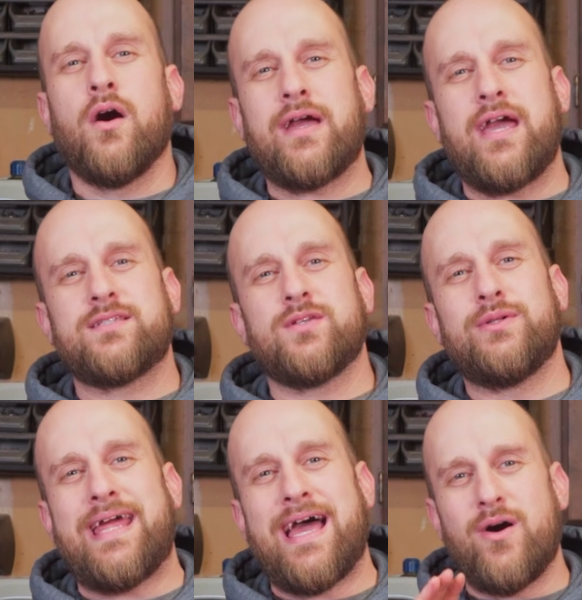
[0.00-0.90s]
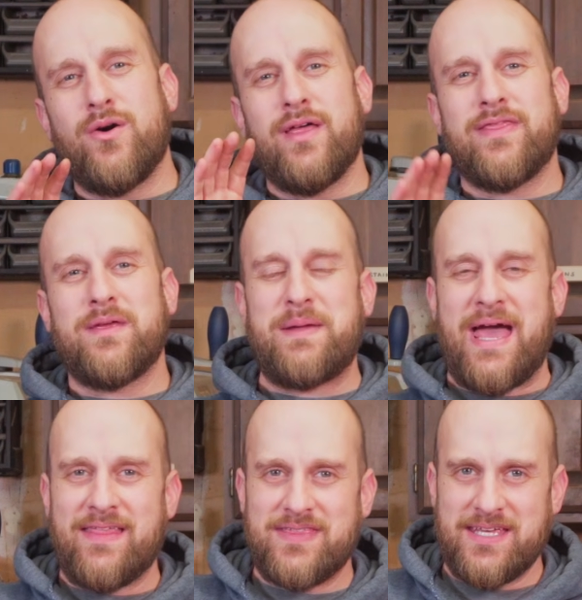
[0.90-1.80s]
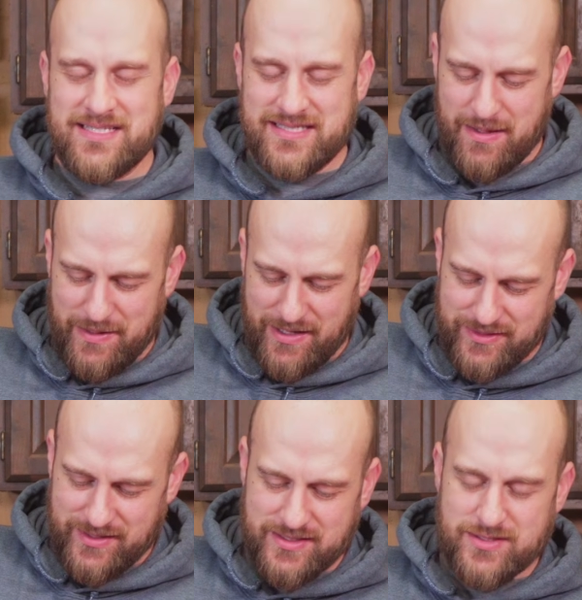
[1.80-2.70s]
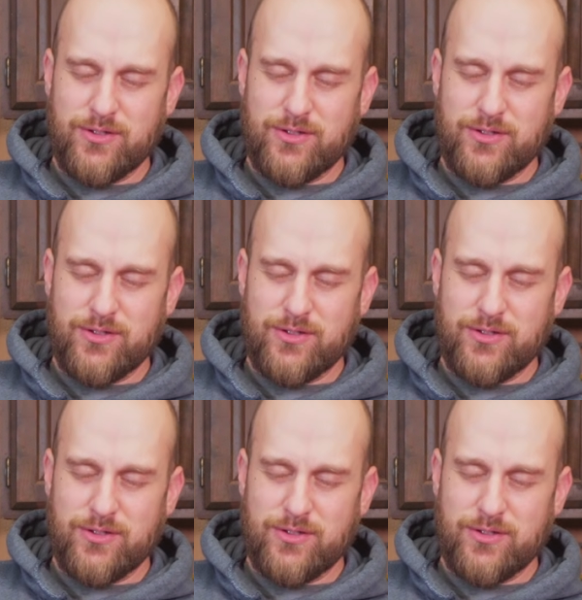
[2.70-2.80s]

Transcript: Okay, so now the bad things about this.